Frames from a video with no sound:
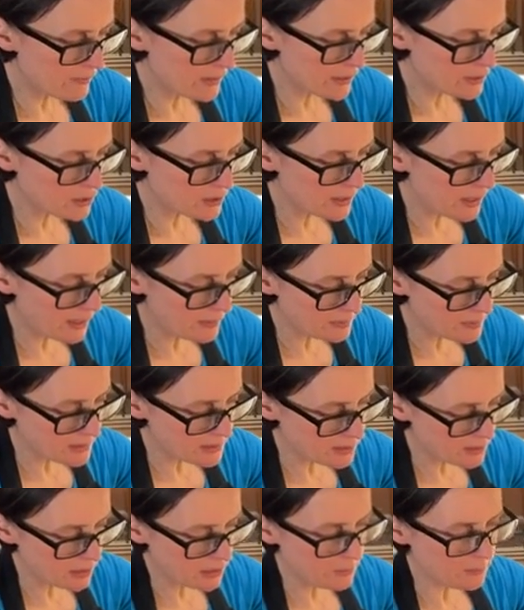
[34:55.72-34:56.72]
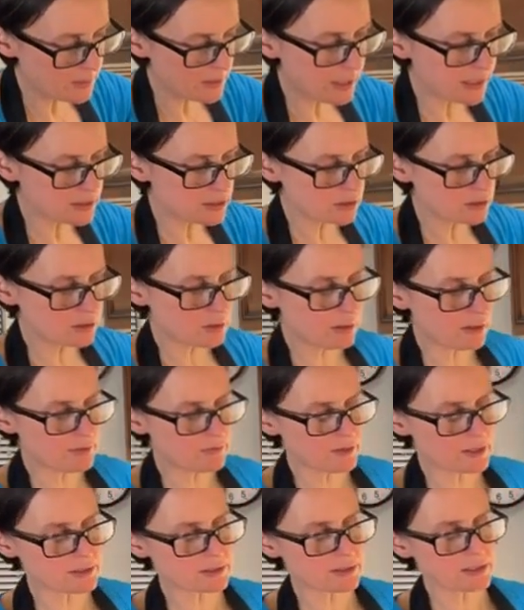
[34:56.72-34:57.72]
I've actually had my tea, but I do
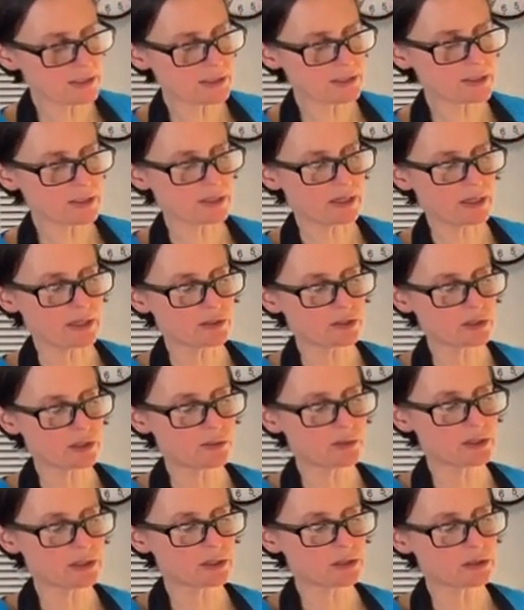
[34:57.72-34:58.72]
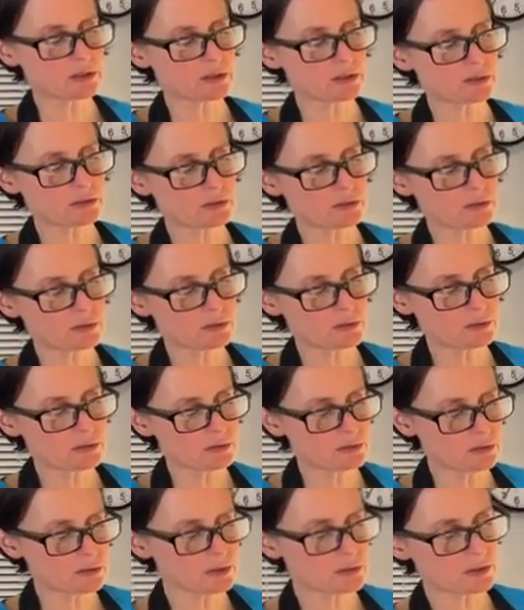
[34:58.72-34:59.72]
quite fancy eating it, so it's
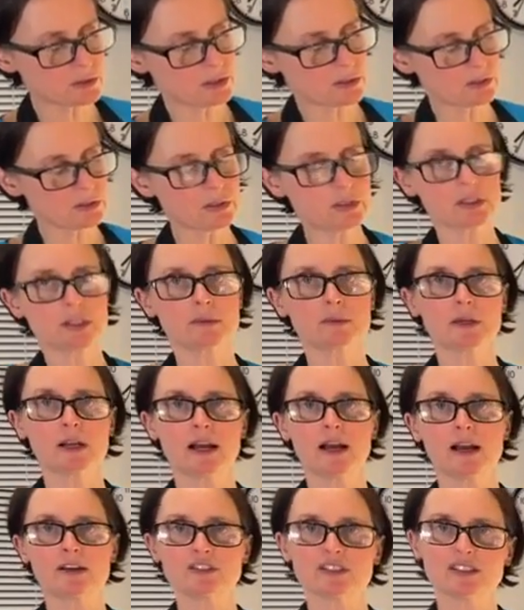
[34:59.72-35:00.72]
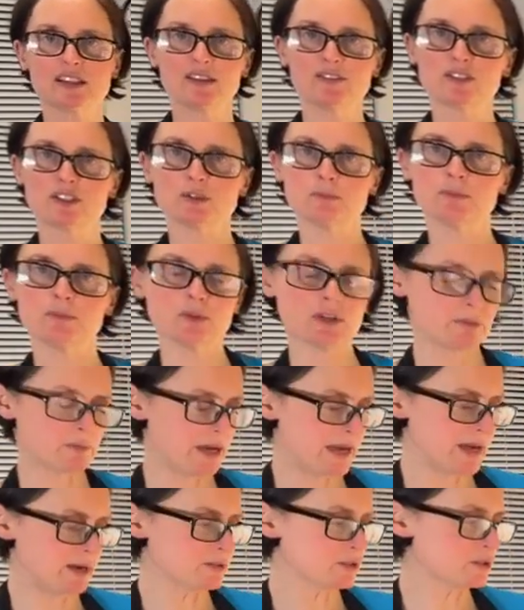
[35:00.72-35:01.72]
not good. I'm going to have to give it to one of